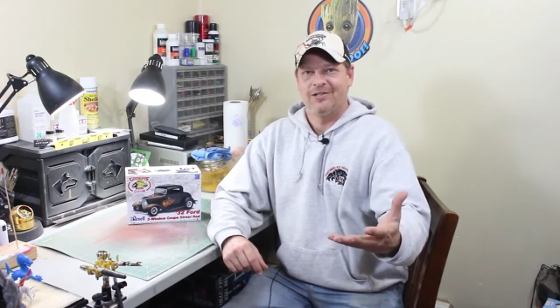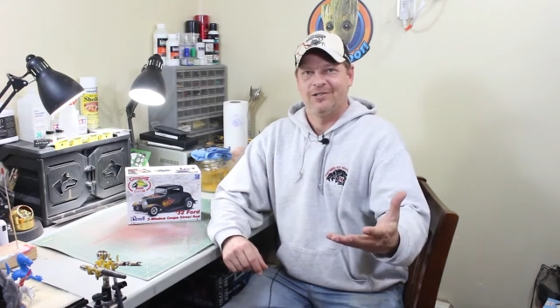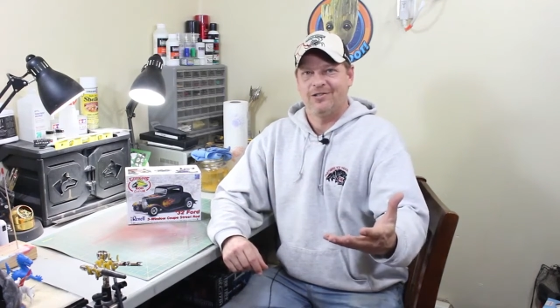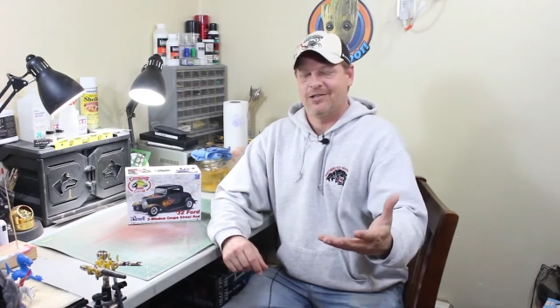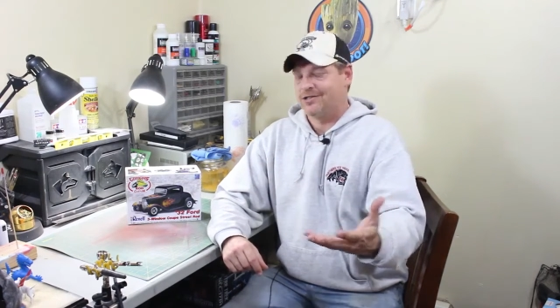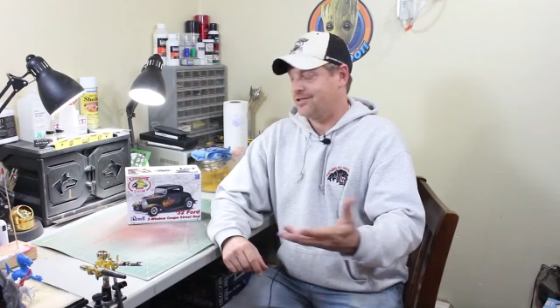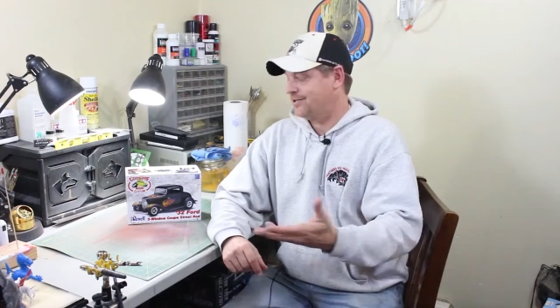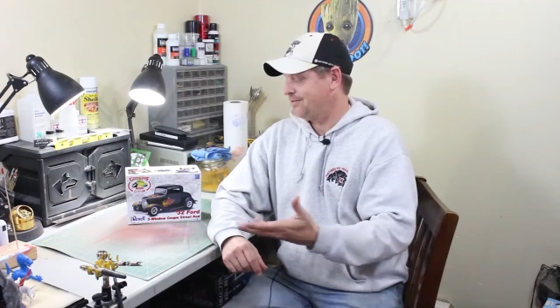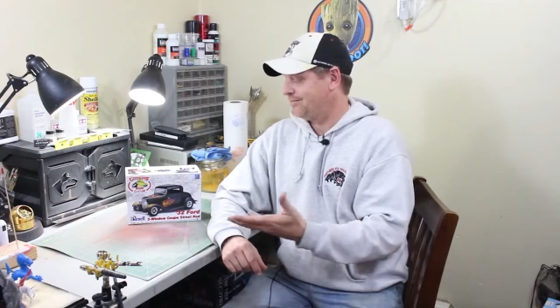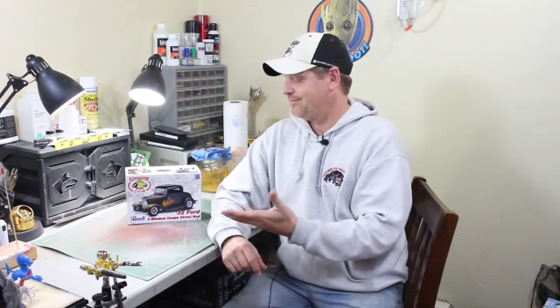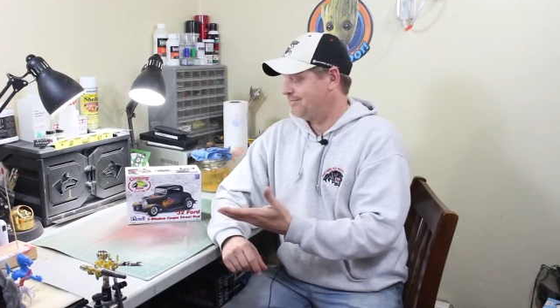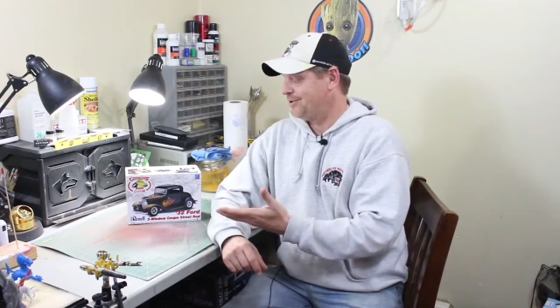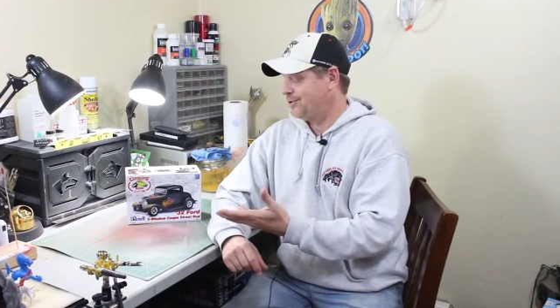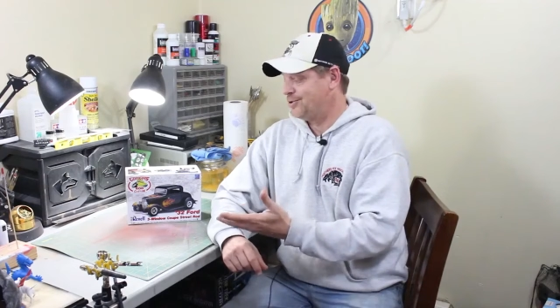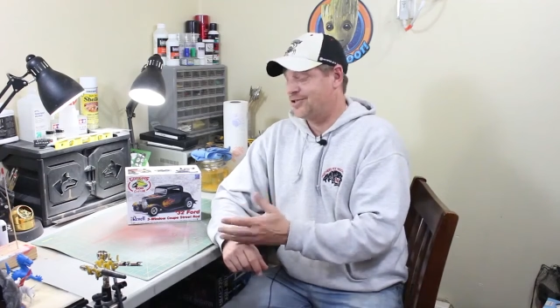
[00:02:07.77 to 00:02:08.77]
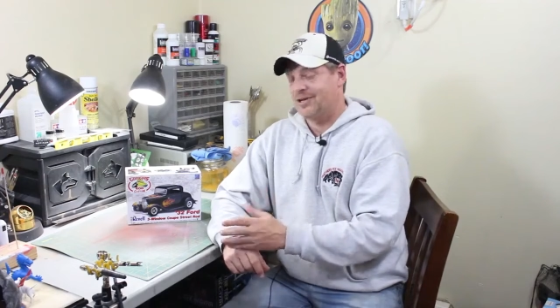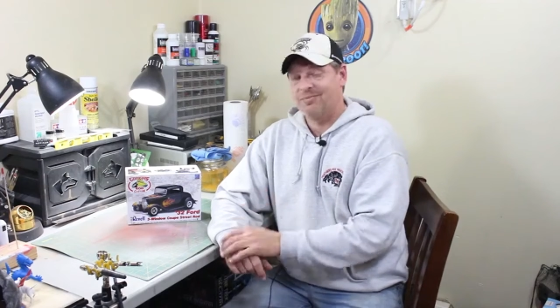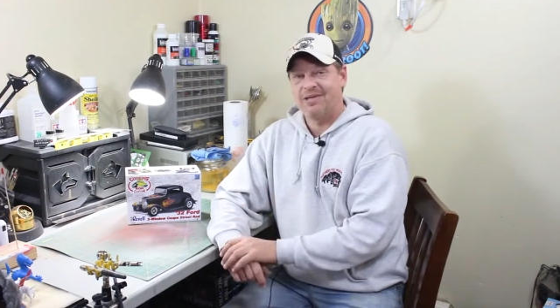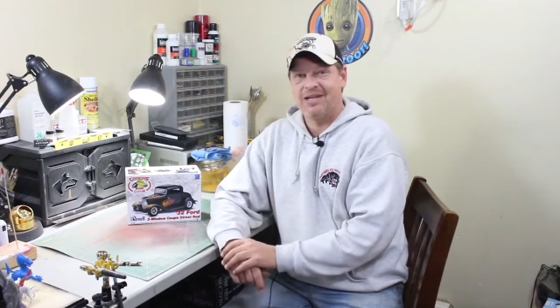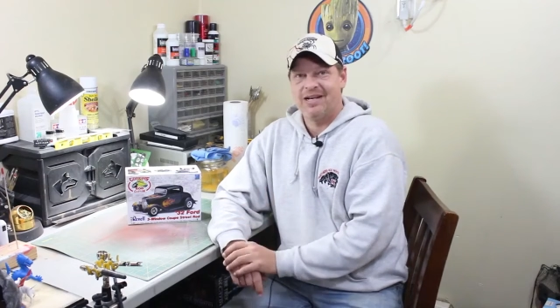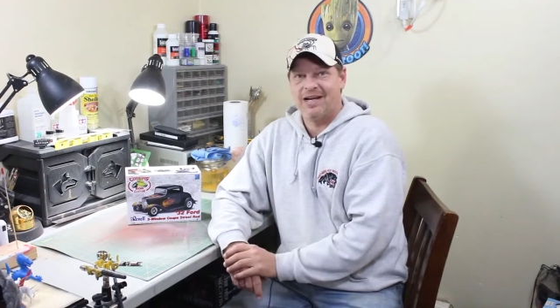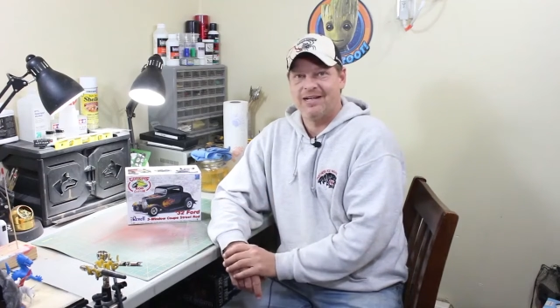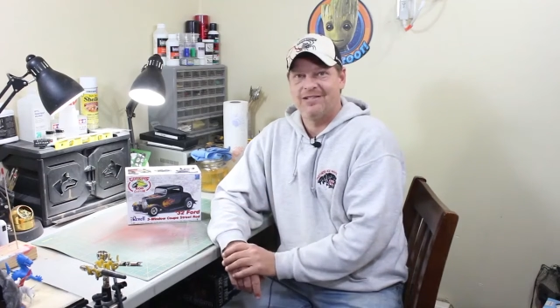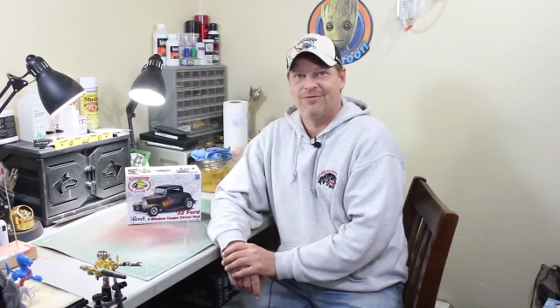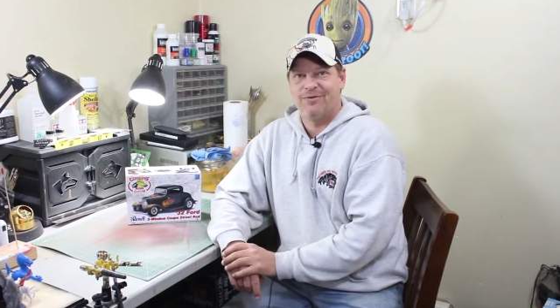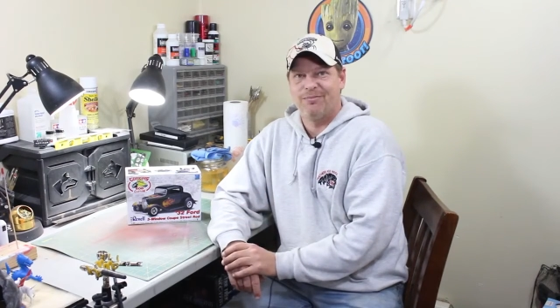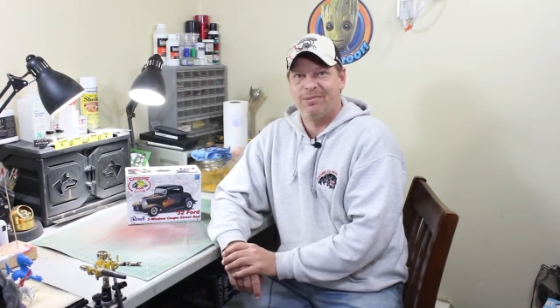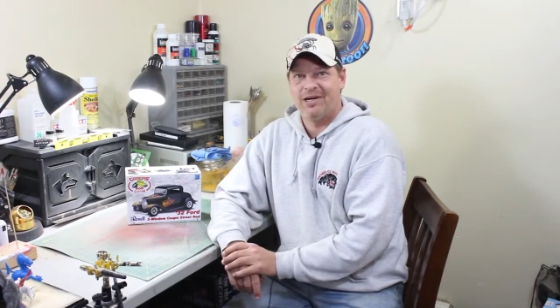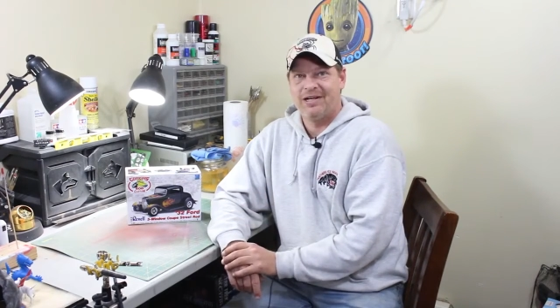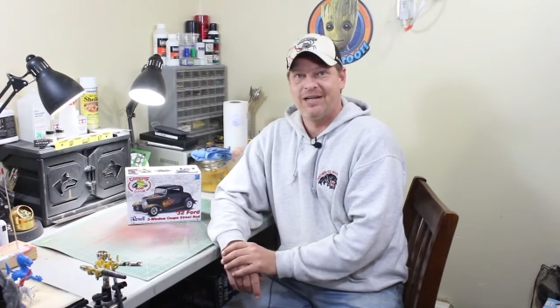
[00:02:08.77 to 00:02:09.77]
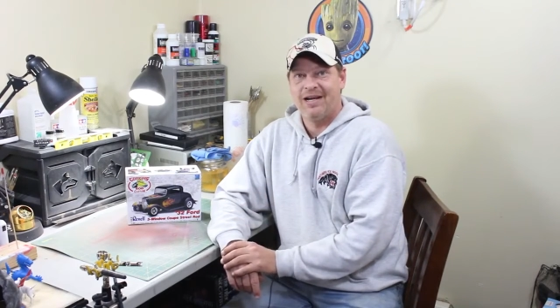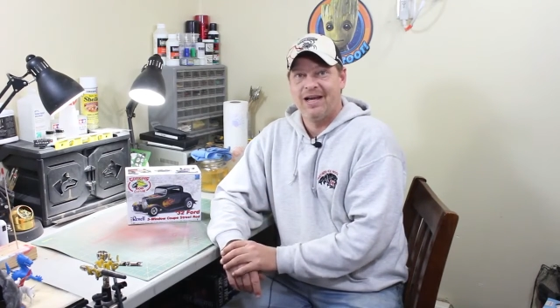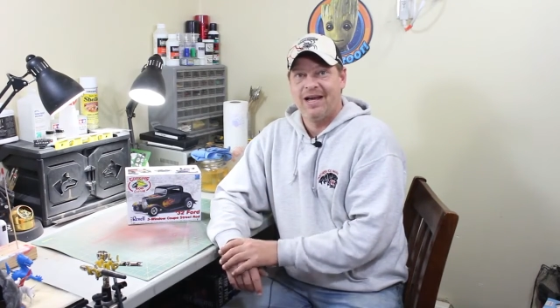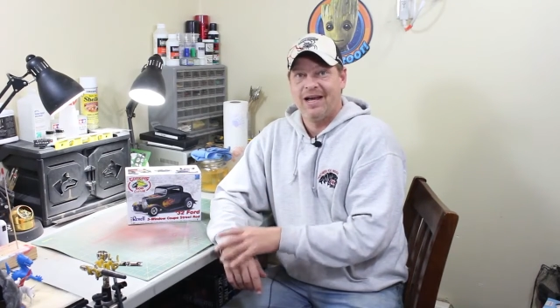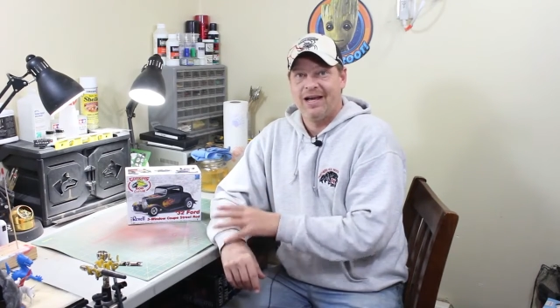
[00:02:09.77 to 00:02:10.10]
just do something nice for Bud.